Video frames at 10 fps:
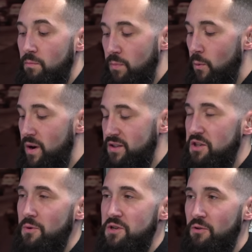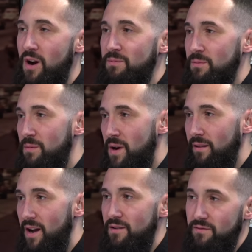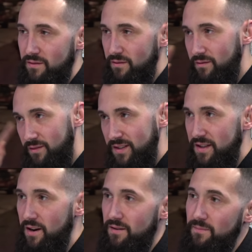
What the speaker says: but when a situation crops up in my life, it's there.